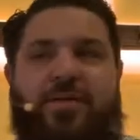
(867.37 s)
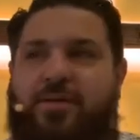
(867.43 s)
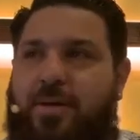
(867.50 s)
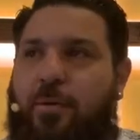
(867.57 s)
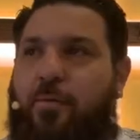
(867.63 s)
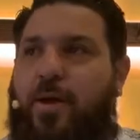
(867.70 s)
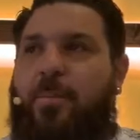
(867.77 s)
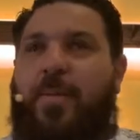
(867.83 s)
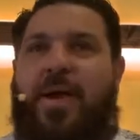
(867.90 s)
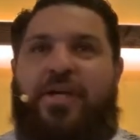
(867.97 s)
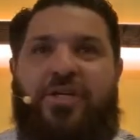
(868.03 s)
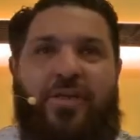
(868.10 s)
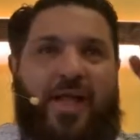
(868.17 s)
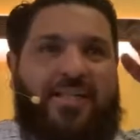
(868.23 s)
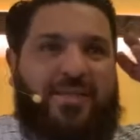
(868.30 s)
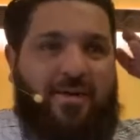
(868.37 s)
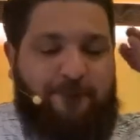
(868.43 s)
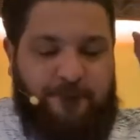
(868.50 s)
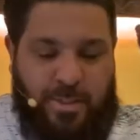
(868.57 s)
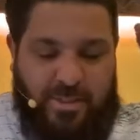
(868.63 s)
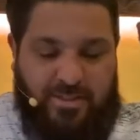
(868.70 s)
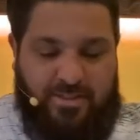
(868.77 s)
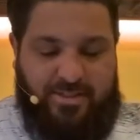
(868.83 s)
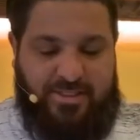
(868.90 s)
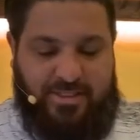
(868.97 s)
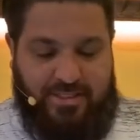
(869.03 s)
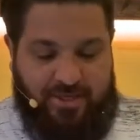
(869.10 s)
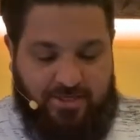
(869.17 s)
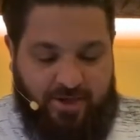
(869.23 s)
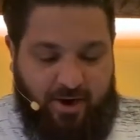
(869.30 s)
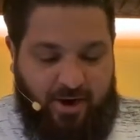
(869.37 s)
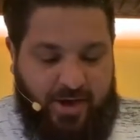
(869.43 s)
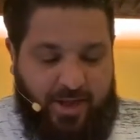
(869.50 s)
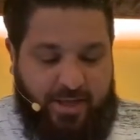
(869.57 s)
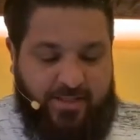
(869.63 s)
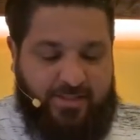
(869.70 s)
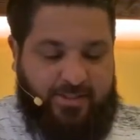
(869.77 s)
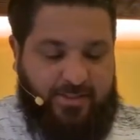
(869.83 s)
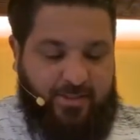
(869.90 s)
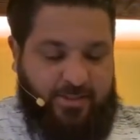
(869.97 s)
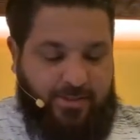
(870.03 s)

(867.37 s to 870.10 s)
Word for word: I want to make sure that's sealed in our heads